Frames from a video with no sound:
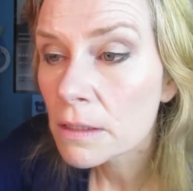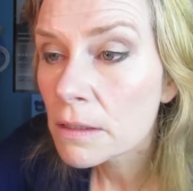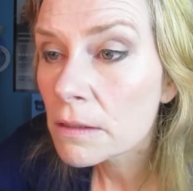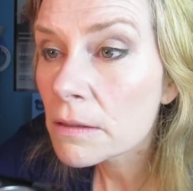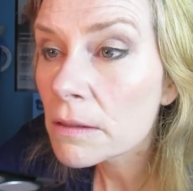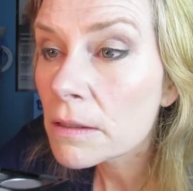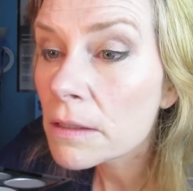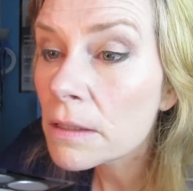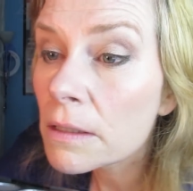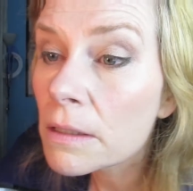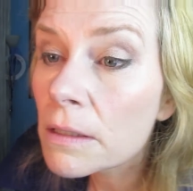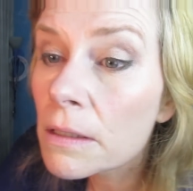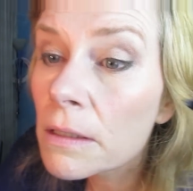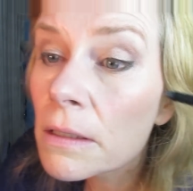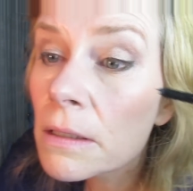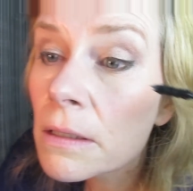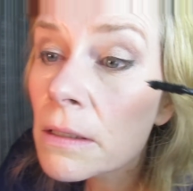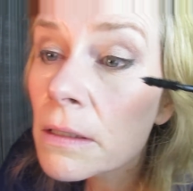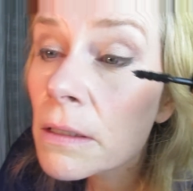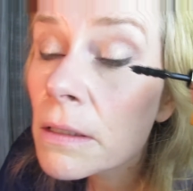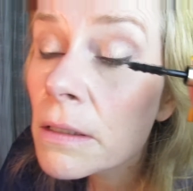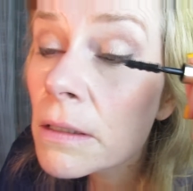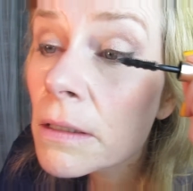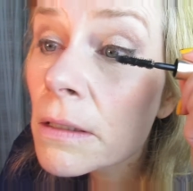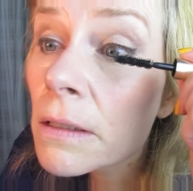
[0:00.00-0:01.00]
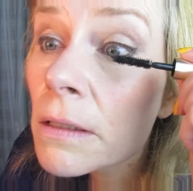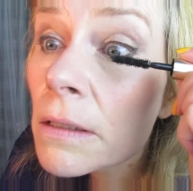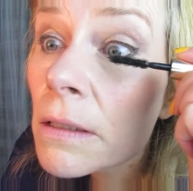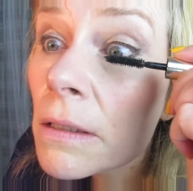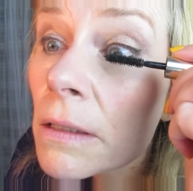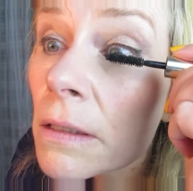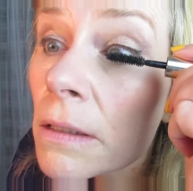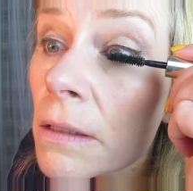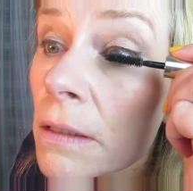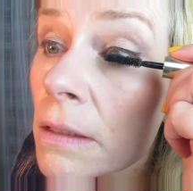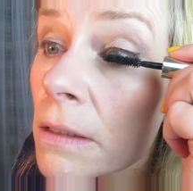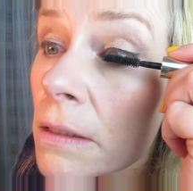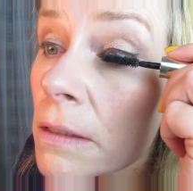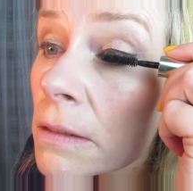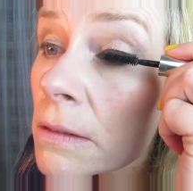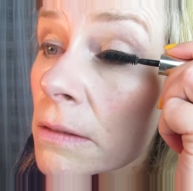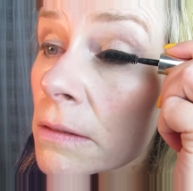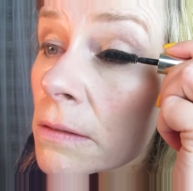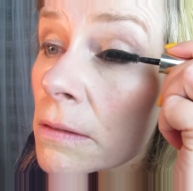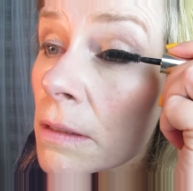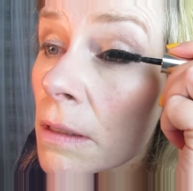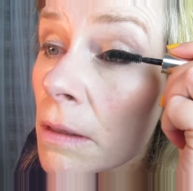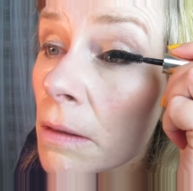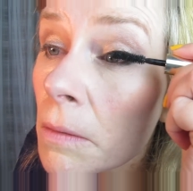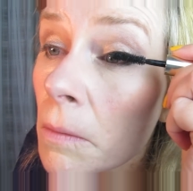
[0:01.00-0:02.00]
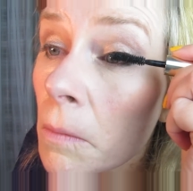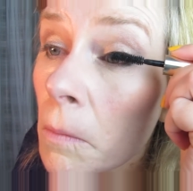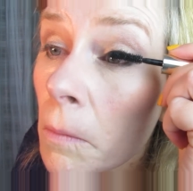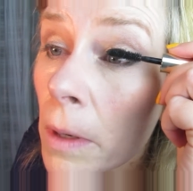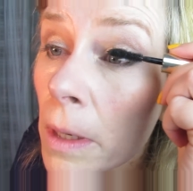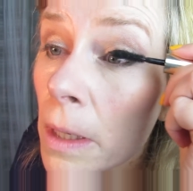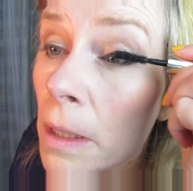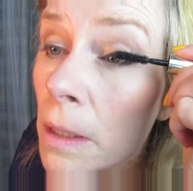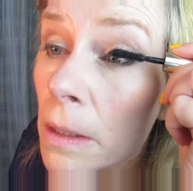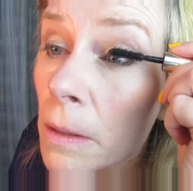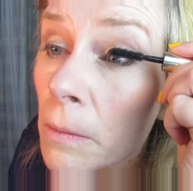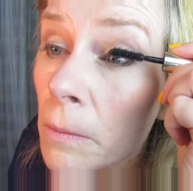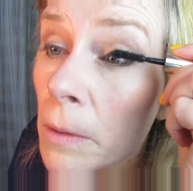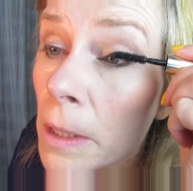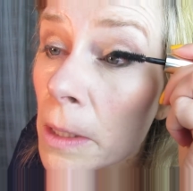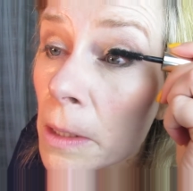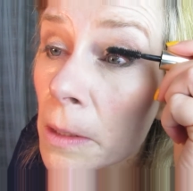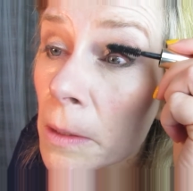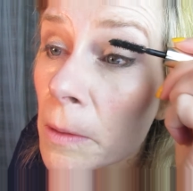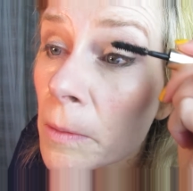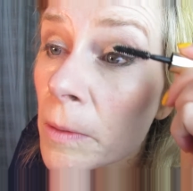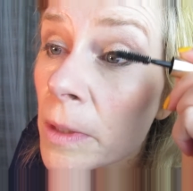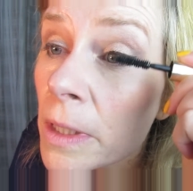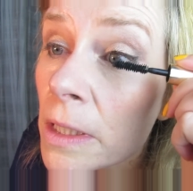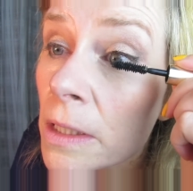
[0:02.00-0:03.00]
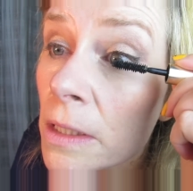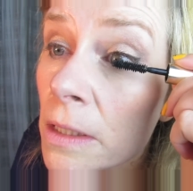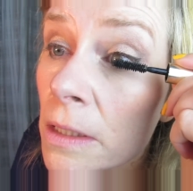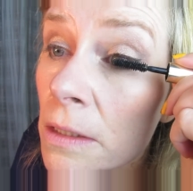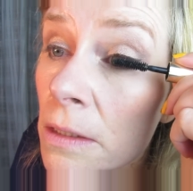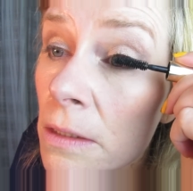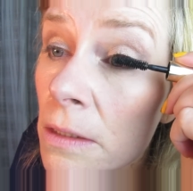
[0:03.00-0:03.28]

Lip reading: Okay. So wiggly, wiggly, wiggly.